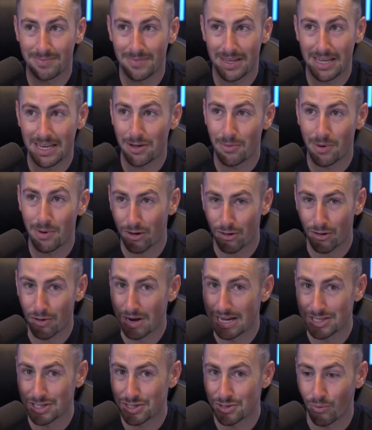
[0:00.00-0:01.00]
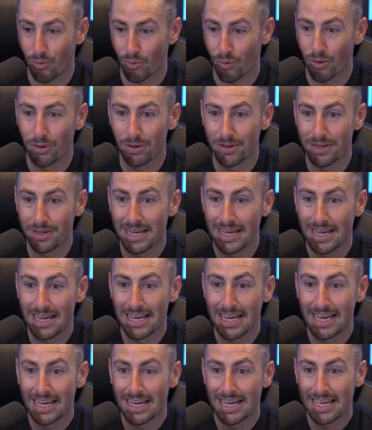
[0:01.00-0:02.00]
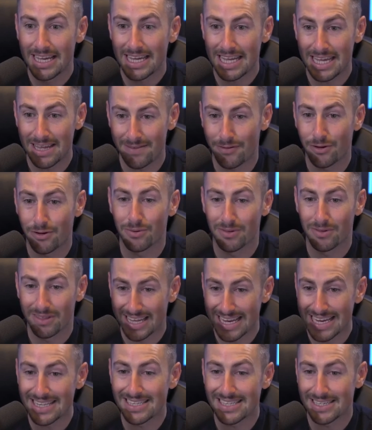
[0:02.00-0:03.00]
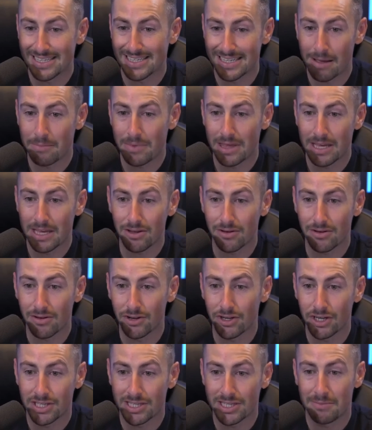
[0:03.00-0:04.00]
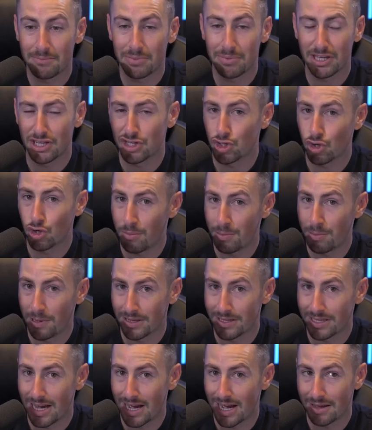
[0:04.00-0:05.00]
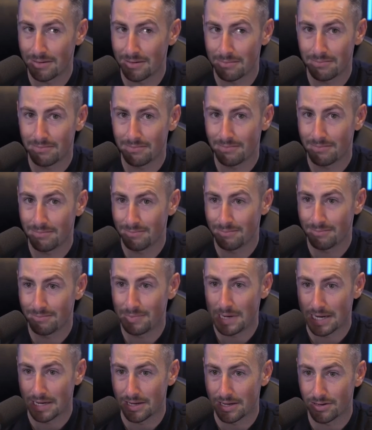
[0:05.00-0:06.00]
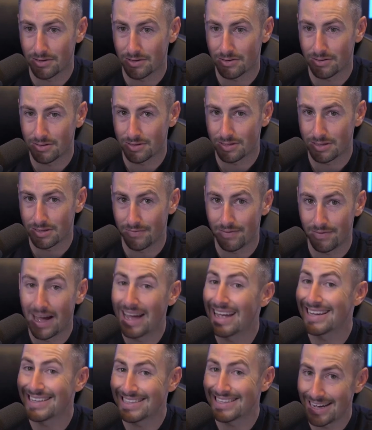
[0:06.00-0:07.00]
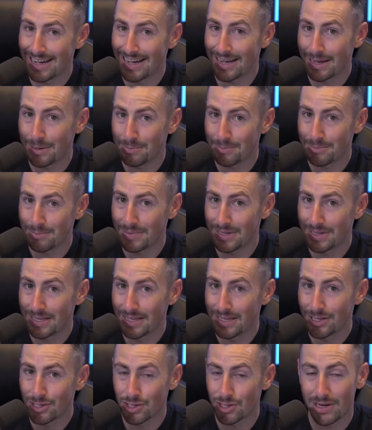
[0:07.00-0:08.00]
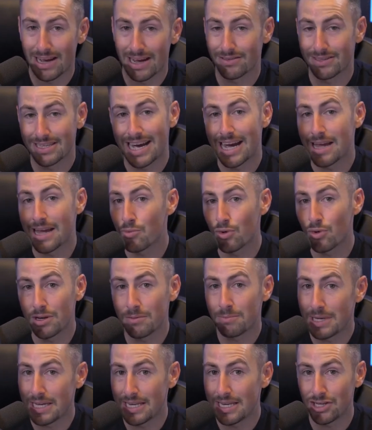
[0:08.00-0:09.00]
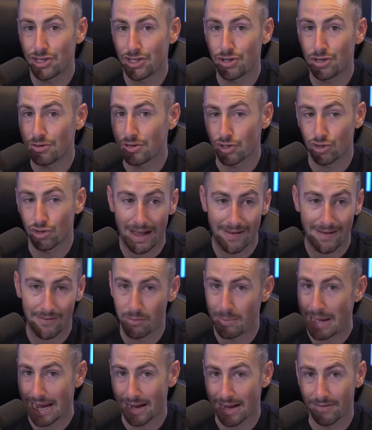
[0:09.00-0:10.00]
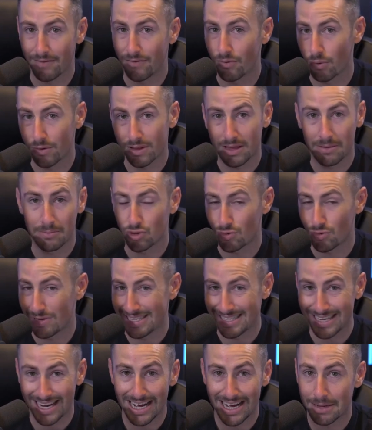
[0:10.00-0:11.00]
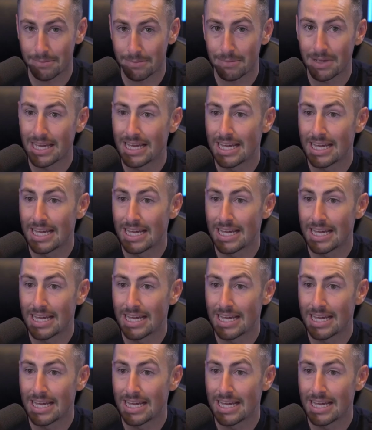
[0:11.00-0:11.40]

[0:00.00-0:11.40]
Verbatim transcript: anywhere across the world. If you're late to something, you could just simply show up on time by defying time. So now time wouldn't be an issue. You could travel back and forth in between time.